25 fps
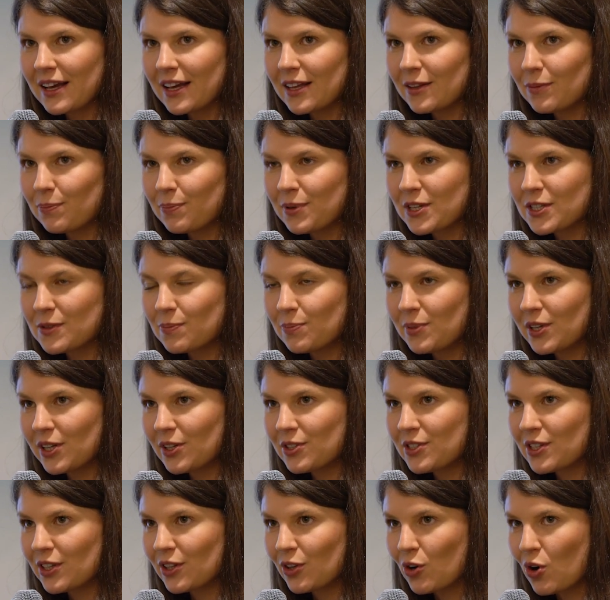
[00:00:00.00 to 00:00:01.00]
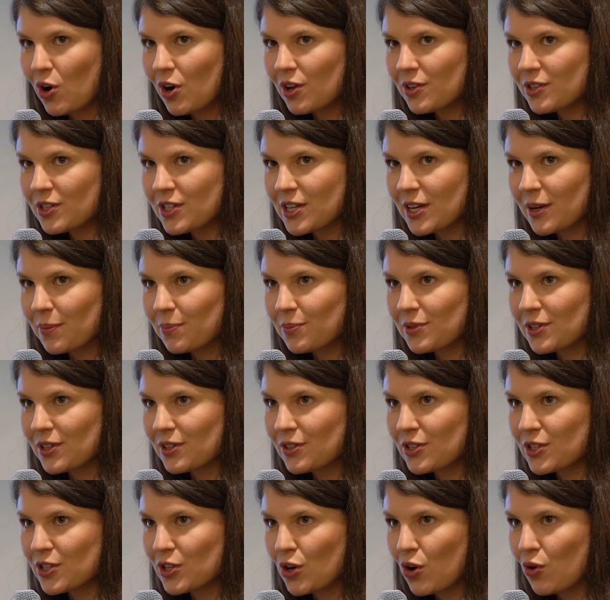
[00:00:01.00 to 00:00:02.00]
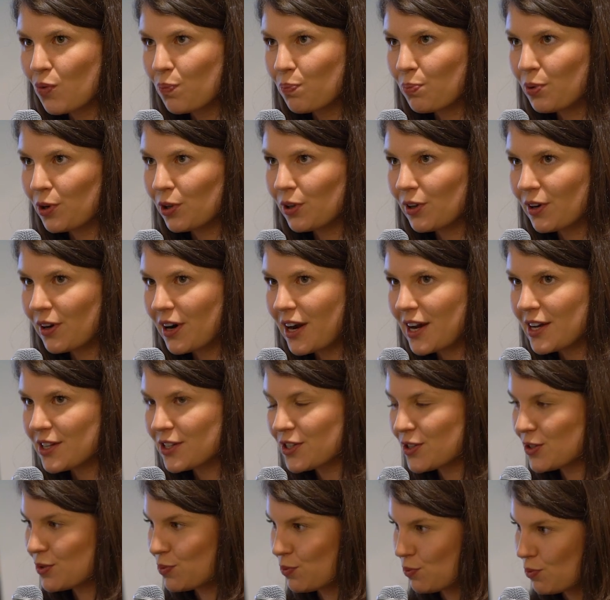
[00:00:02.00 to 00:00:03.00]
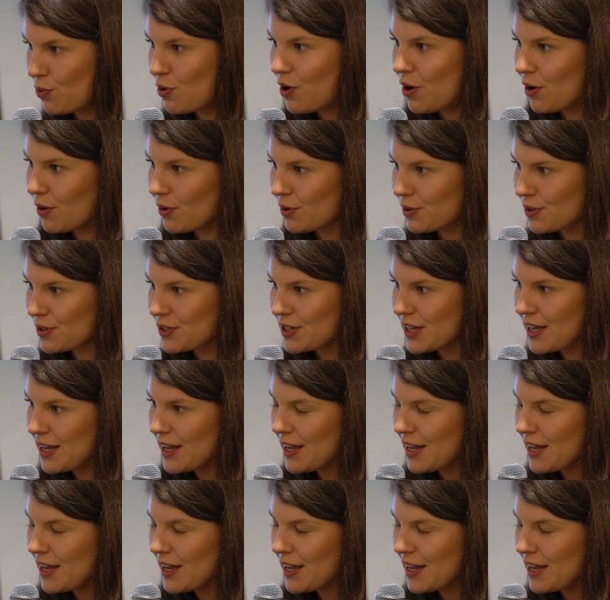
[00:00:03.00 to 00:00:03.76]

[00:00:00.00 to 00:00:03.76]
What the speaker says: and peace-building concept in so polarized world,